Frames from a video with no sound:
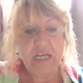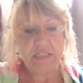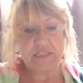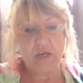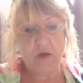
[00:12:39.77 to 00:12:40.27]

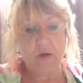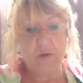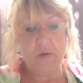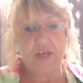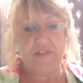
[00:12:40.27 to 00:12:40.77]

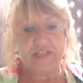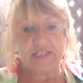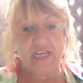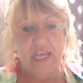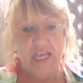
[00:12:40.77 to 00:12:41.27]
So the
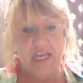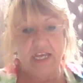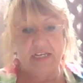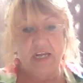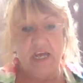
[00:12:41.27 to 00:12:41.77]

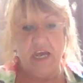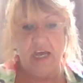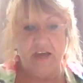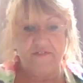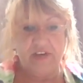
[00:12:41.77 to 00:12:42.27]
10
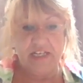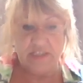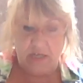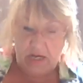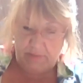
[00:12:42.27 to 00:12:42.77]
of
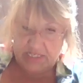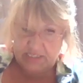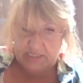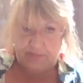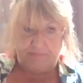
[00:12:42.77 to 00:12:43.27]

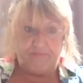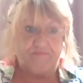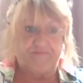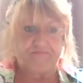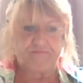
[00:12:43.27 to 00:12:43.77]
Diamonds.
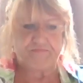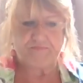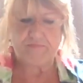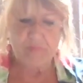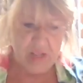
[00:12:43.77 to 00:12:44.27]

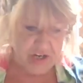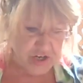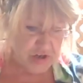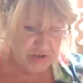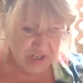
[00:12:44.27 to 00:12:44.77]
You
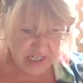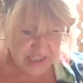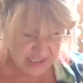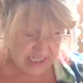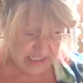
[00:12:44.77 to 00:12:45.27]
know, look
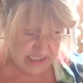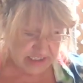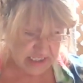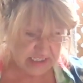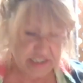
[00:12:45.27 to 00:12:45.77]
at this.
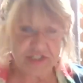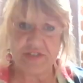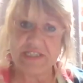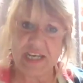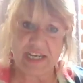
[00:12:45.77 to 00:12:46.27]
This is your
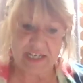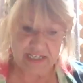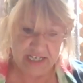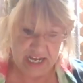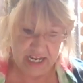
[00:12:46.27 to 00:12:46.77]

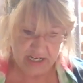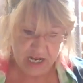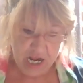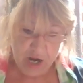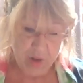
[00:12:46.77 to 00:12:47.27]
second 10.
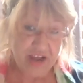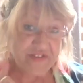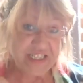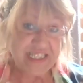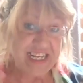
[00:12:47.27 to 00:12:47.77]
We
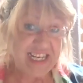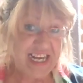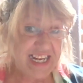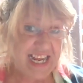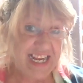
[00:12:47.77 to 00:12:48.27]
haven't seen
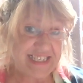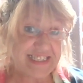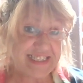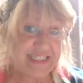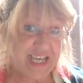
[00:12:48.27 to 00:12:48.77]
any
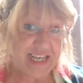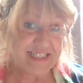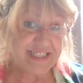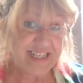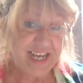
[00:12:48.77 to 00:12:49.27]
aces yet.